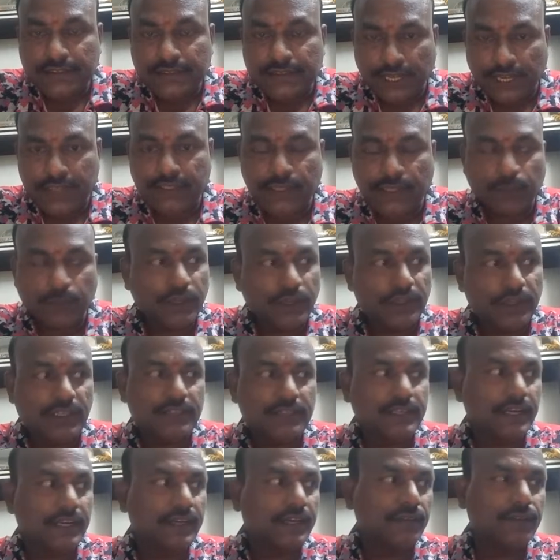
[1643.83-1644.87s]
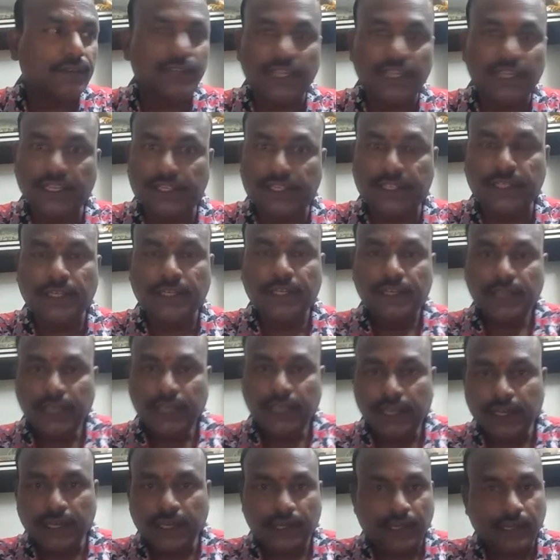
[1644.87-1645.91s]
For example, in the side of the
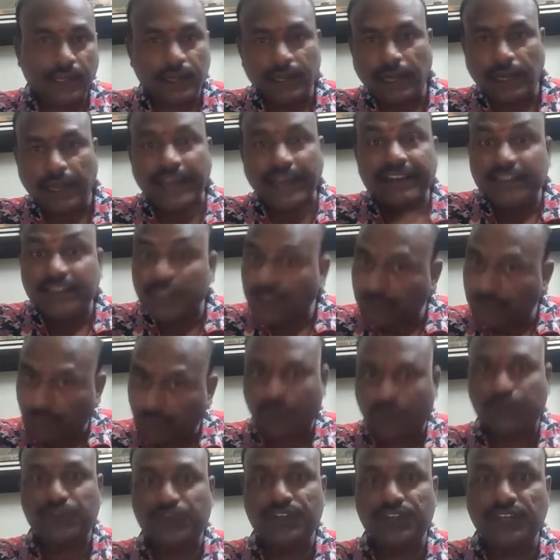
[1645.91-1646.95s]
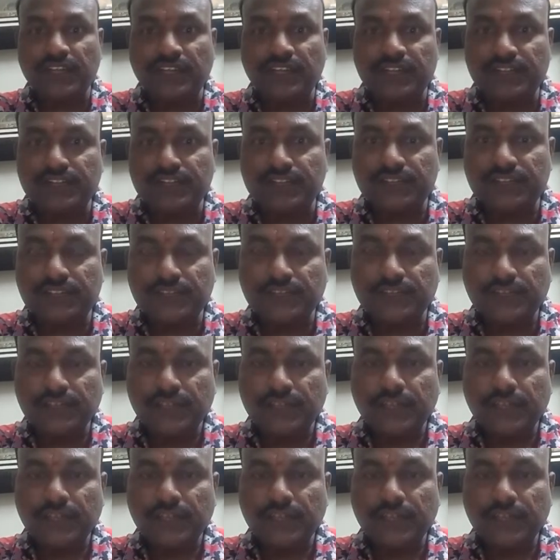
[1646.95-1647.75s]
IT professionals,